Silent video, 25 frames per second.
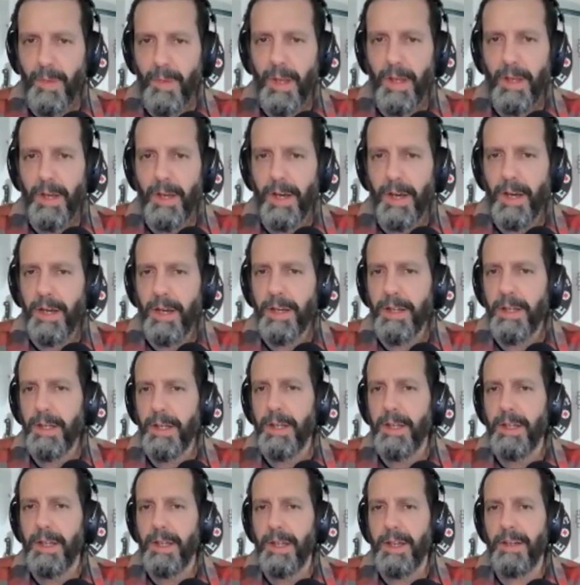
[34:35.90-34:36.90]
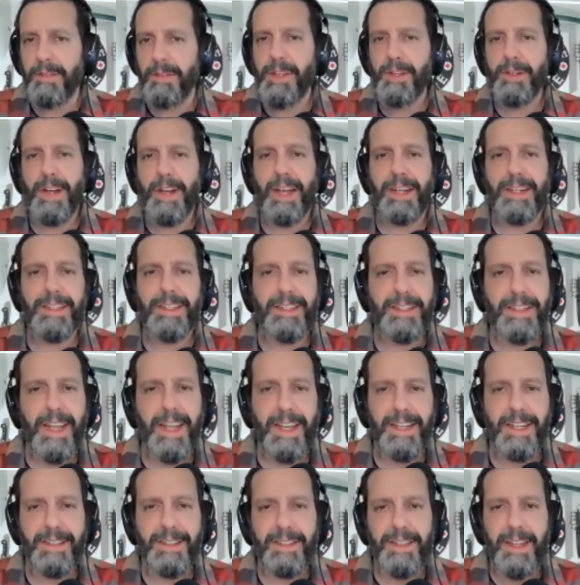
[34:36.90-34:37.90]
uh, of the United
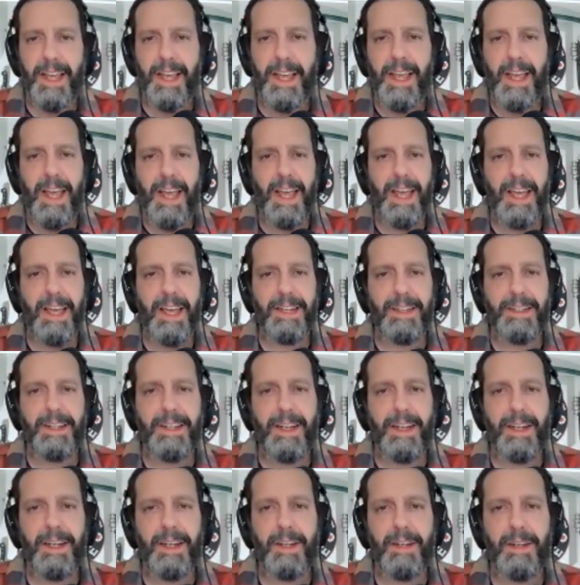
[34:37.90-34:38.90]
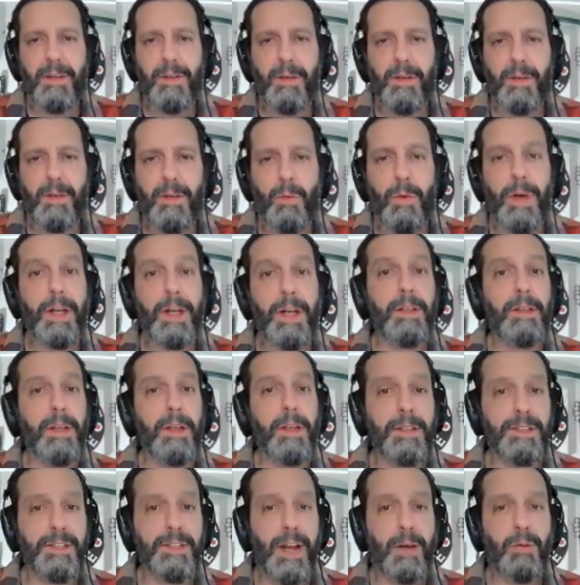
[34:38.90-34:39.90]
States. And uh, well,
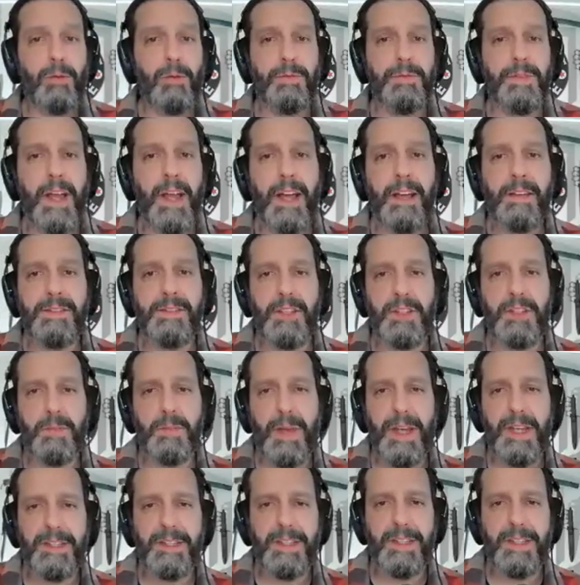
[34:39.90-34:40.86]
Jack Wolf Knives is based